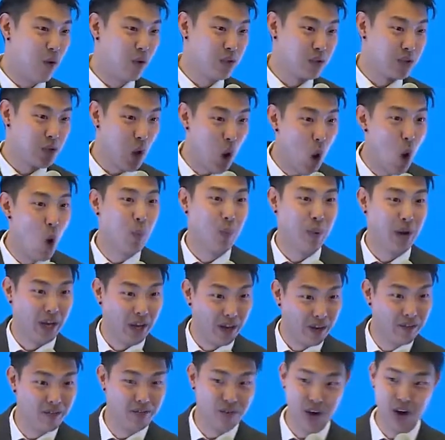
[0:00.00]
was
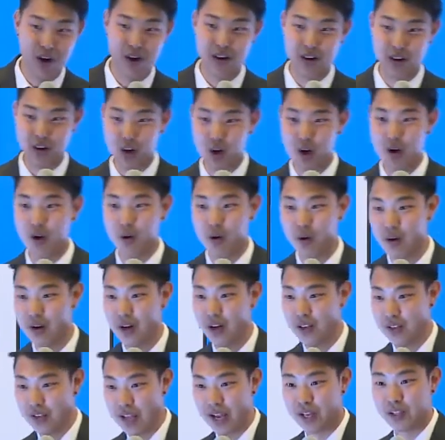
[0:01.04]
hoping for her to go
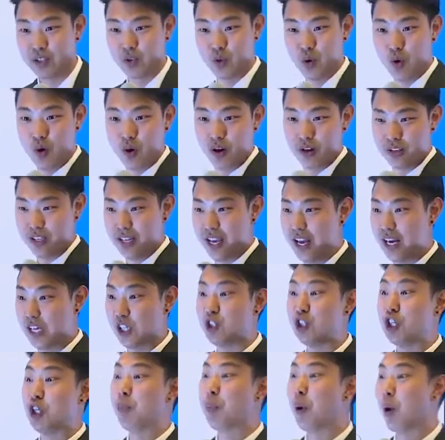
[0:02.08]
next door to get a
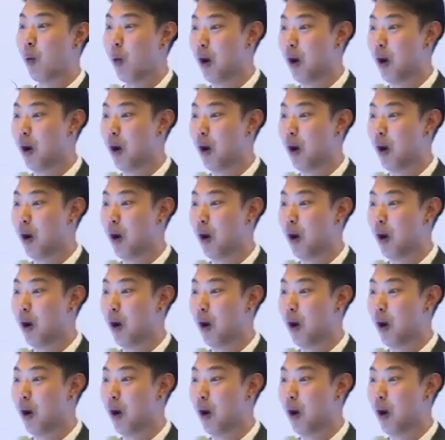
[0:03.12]
cheaper